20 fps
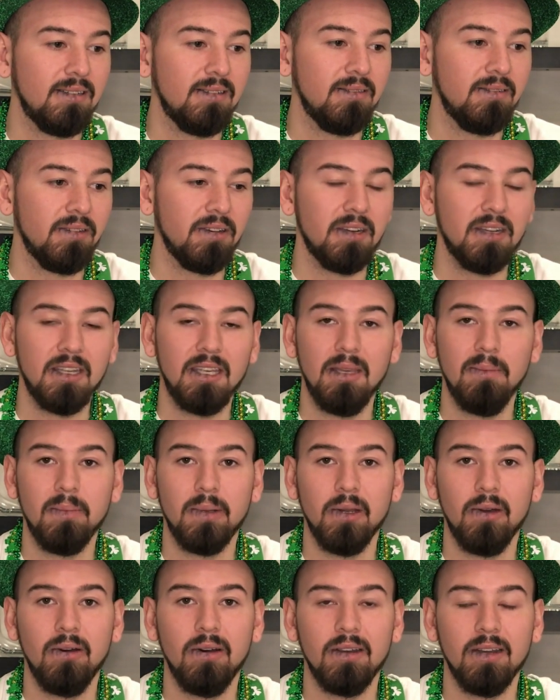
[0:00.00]
we're gonna keep
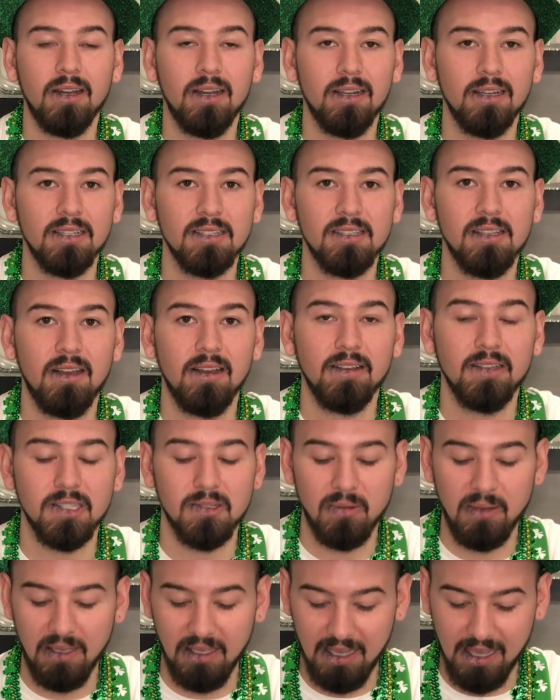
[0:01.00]
going on as long
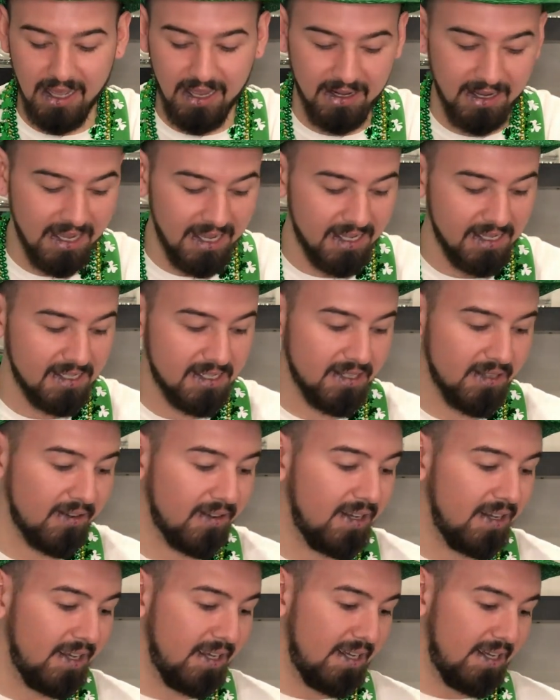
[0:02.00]
as we can.
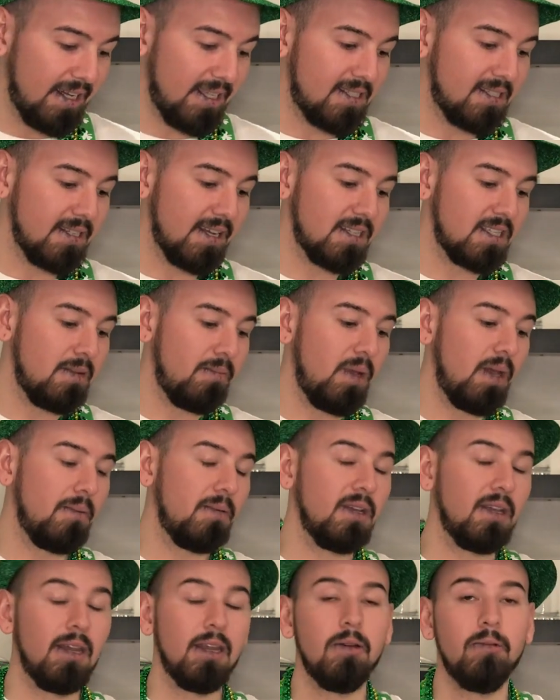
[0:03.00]
So it's nice to be
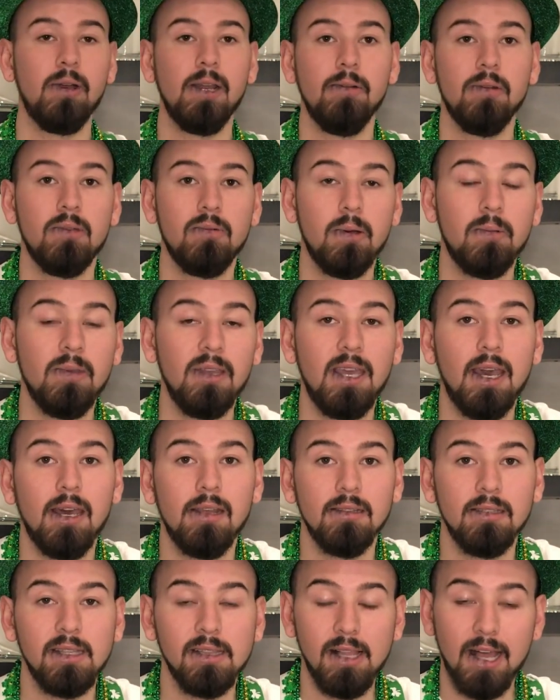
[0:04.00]
able to get away with what we can
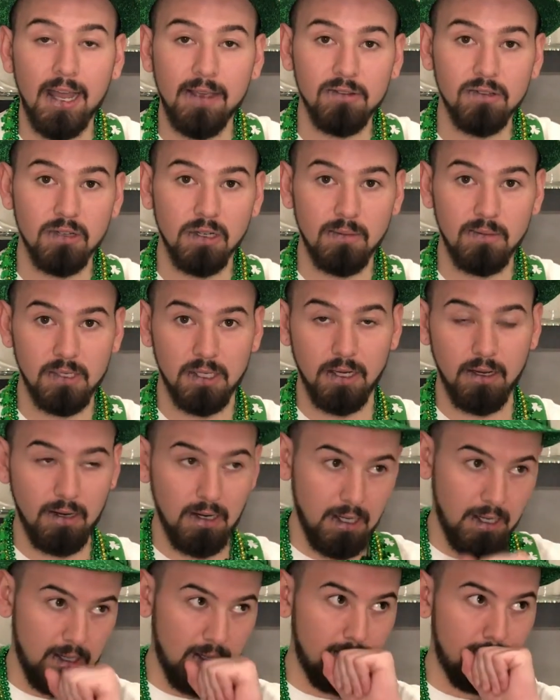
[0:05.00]
on the live streams
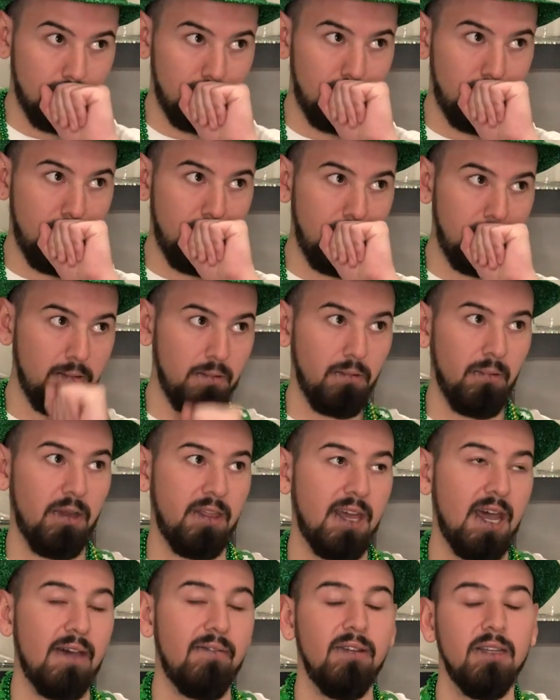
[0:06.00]
here,
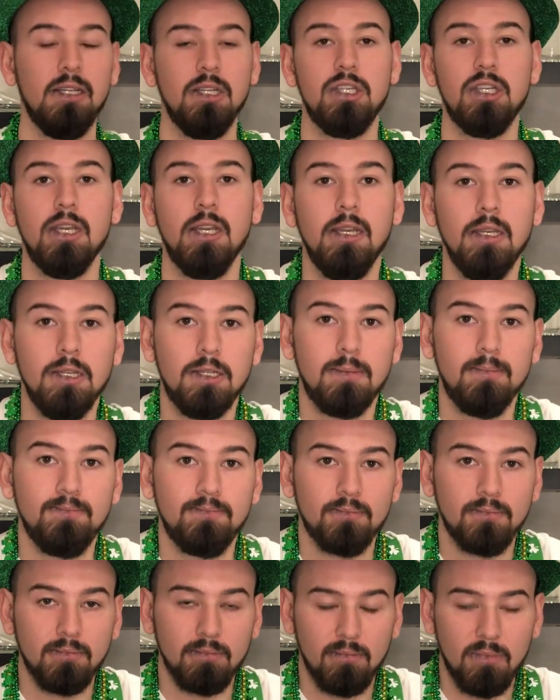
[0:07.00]
with having to change
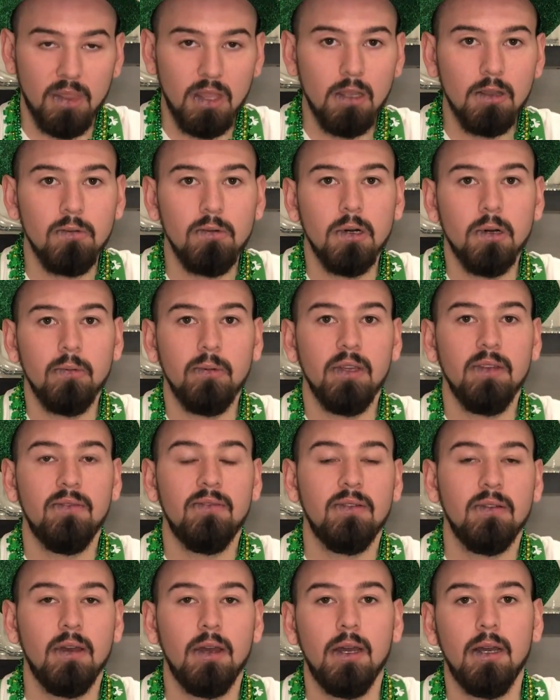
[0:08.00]
what
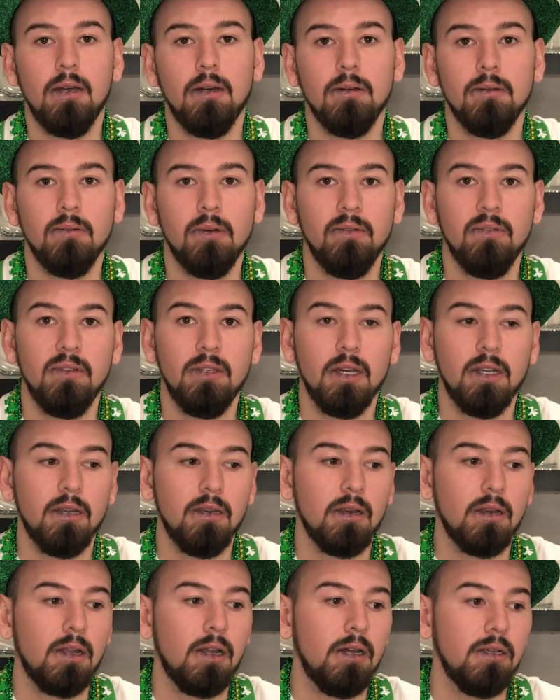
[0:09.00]
we've done
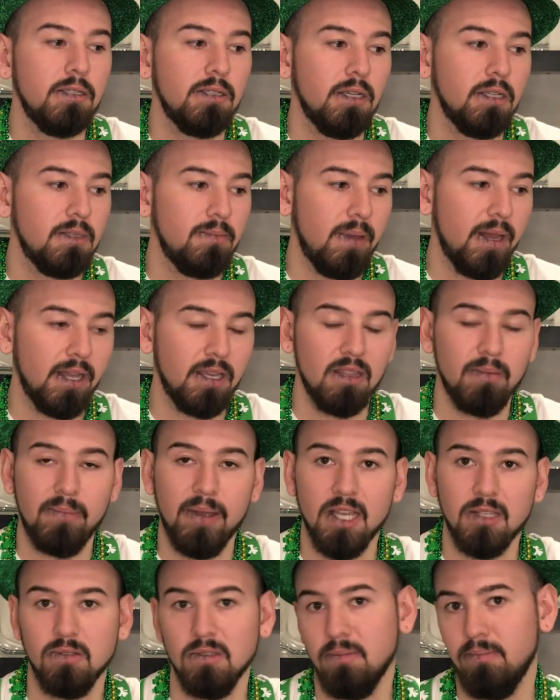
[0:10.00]
in our contents back in the
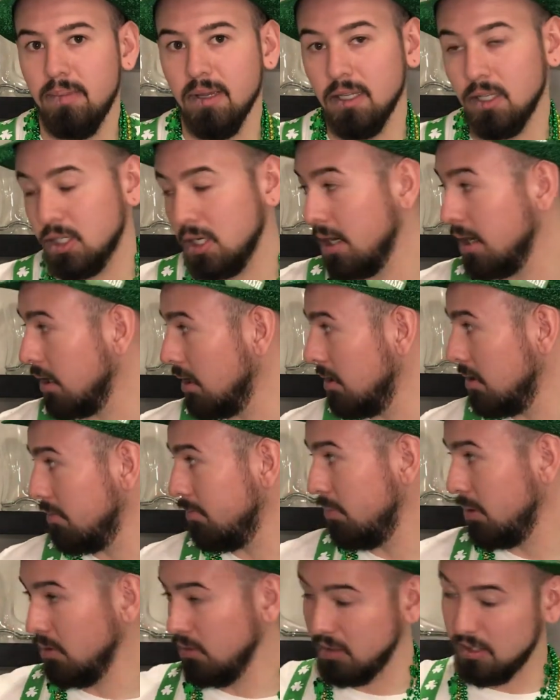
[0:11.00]
past with big chugging
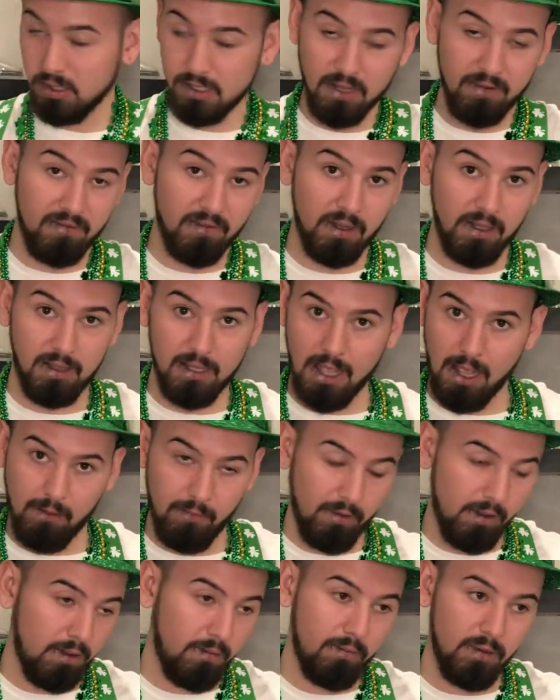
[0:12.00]
boots, stuff like that.
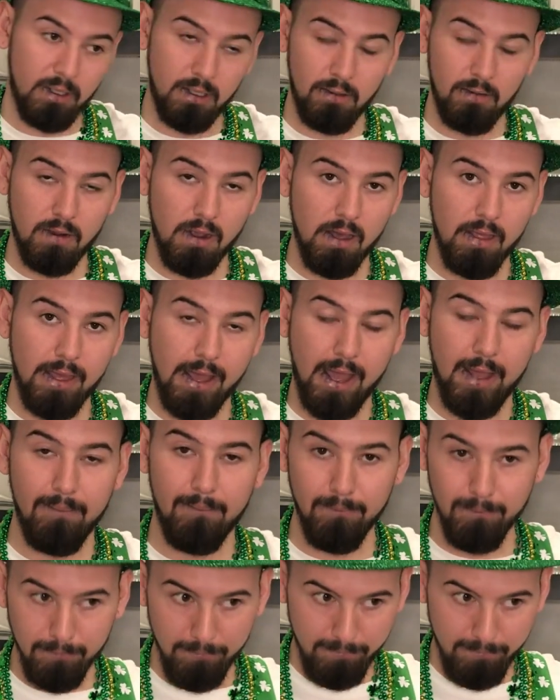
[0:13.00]
We do all that.